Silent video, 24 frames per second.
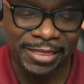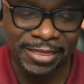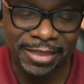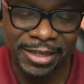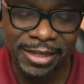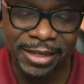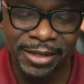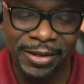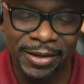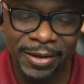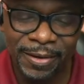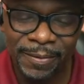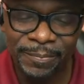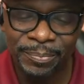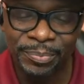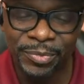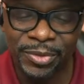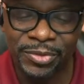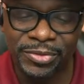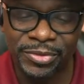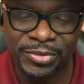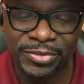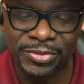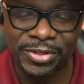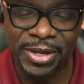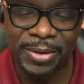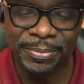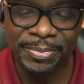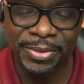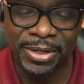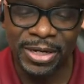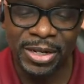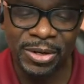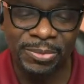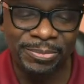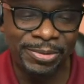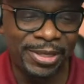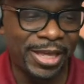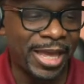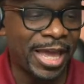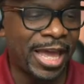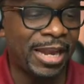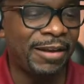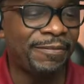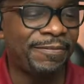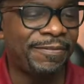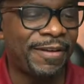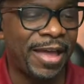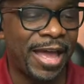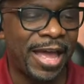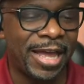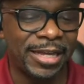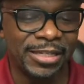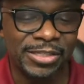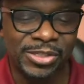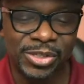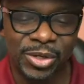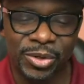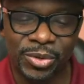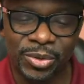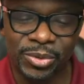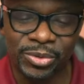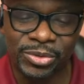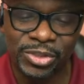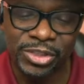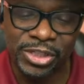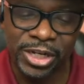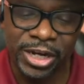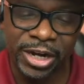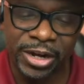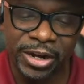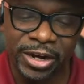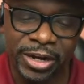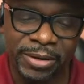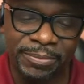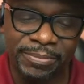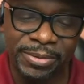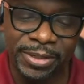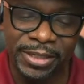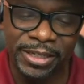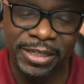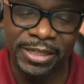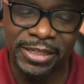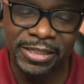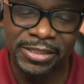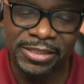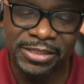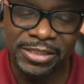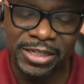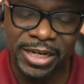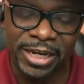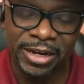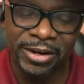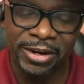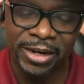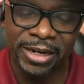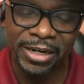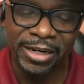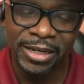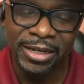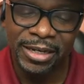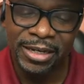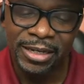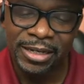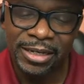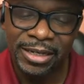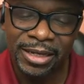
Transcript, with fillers: I think this is something that'll be edifying. So share it, please share it.